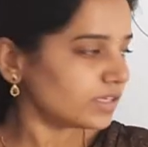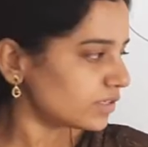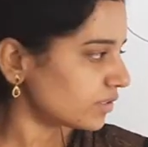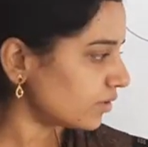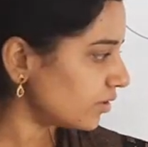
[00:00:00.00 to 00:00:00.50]

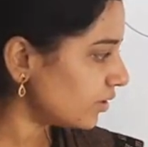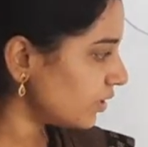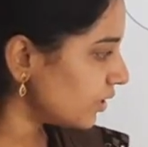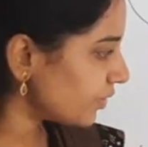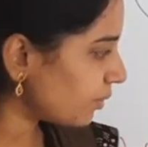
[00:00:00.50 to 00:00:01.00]
So,
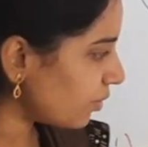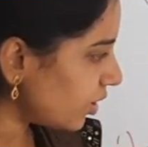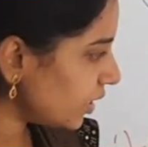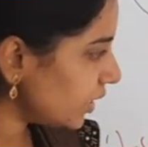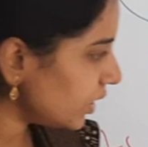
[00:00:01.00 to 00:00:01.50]
the
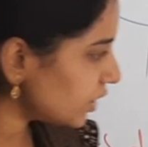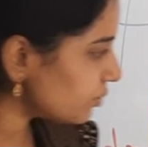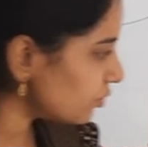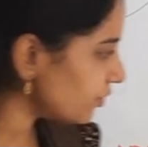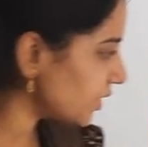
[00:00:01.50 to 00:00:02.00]
body is
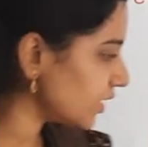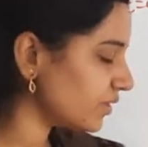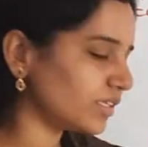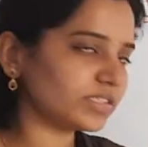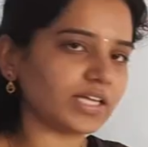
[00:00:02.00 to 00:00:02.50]
moving
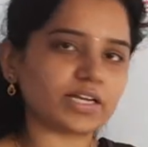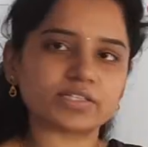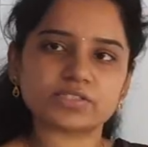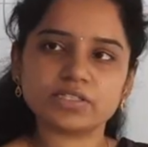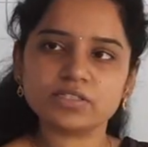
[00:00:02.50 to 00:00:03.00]
in this
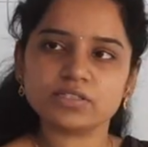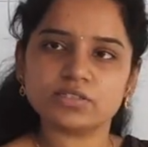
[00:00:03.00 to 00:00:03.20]
direction,